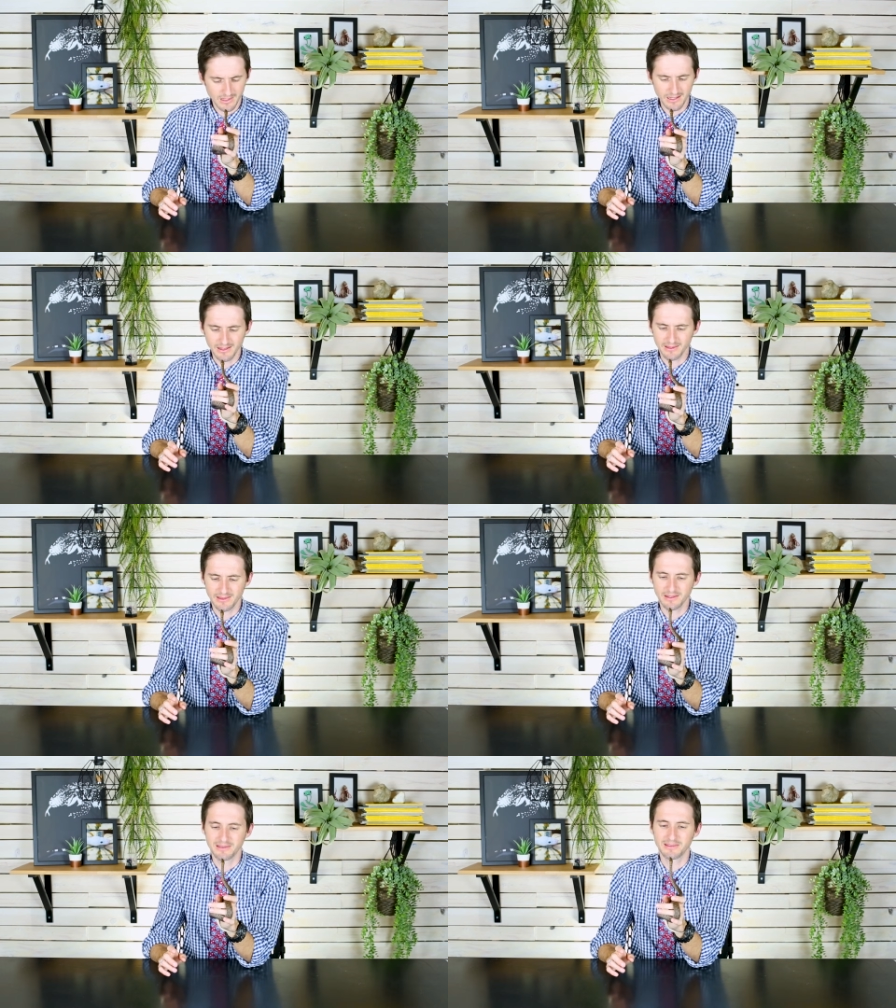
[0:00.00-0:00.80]

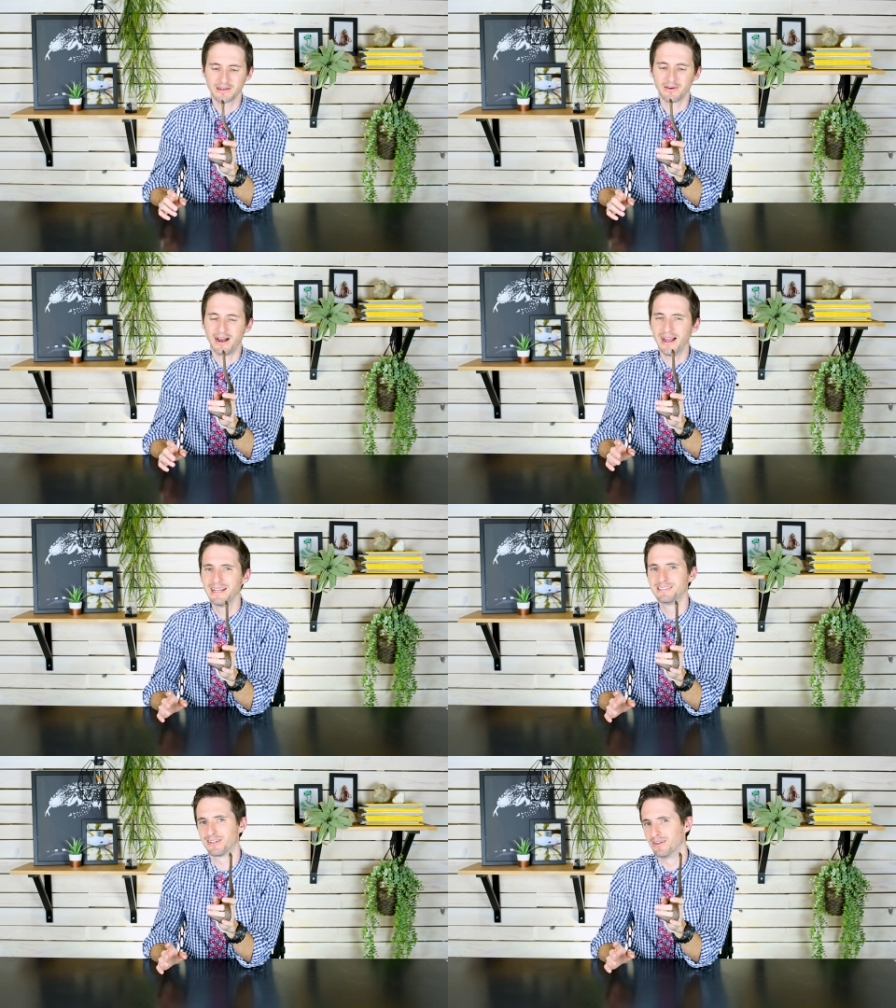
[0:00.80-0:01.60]
Their
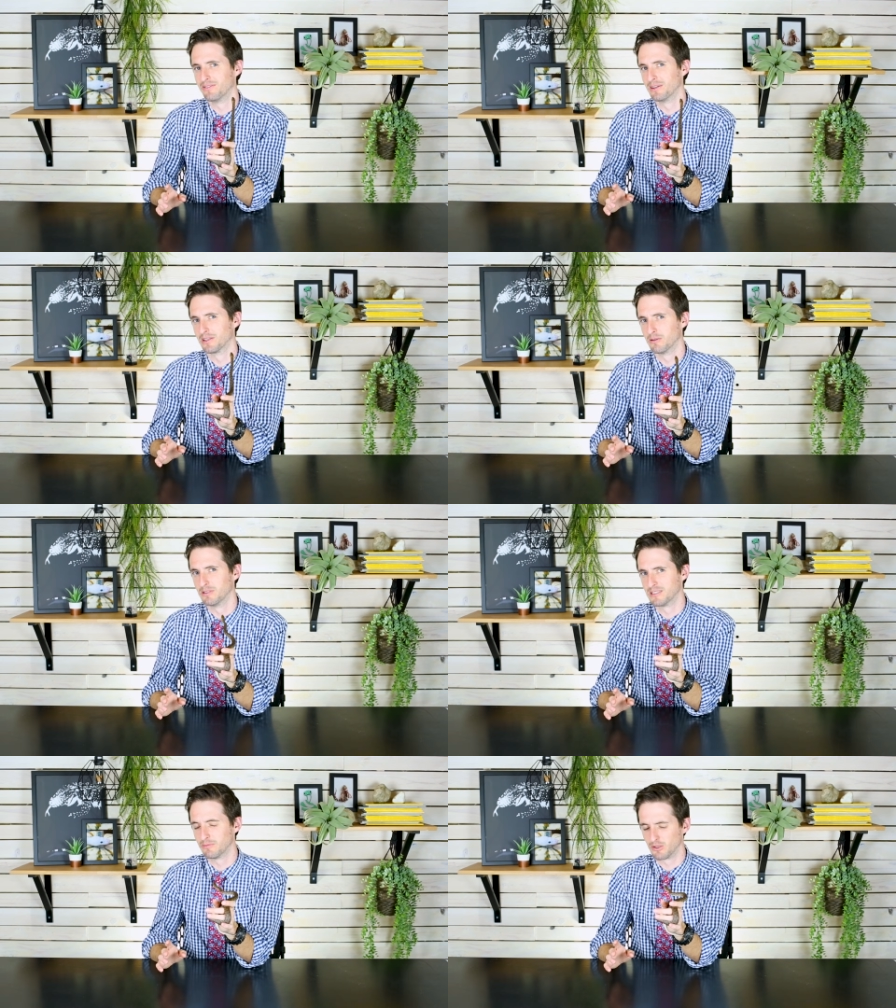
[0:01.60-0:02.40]
eyes are even a little
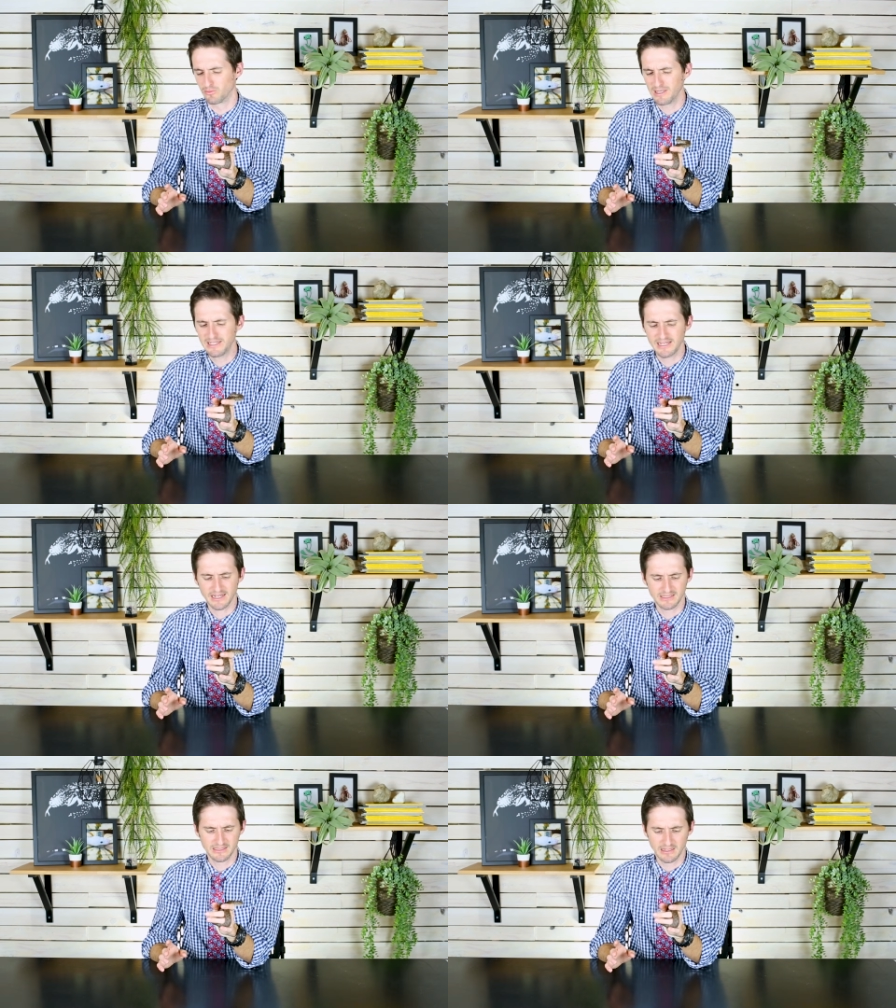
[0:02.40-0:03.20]
bit similar.
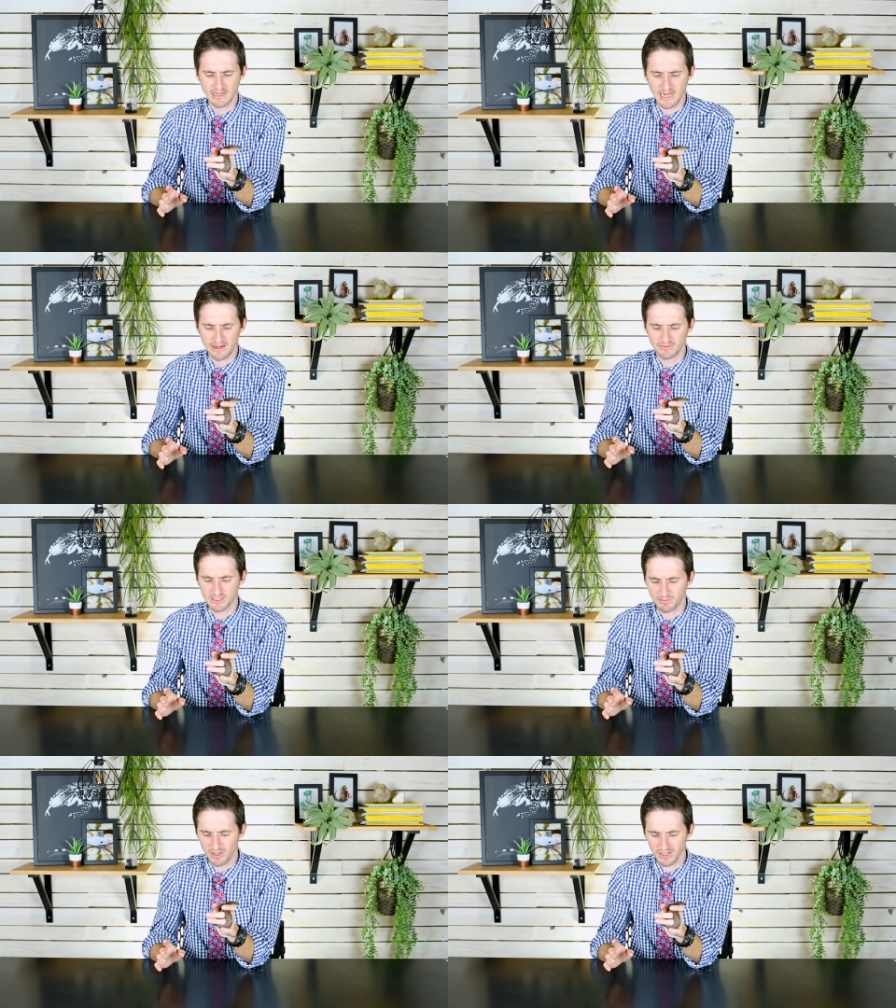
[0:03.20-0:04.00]
Retics have
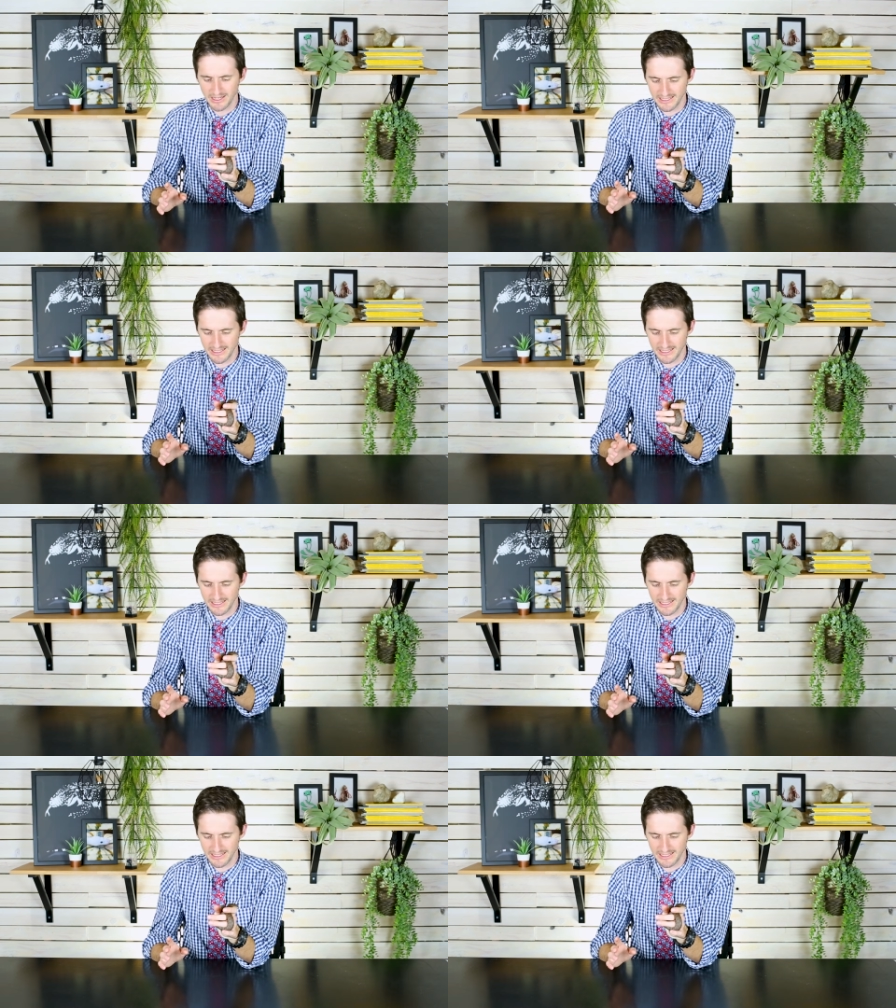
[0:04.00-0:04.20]
small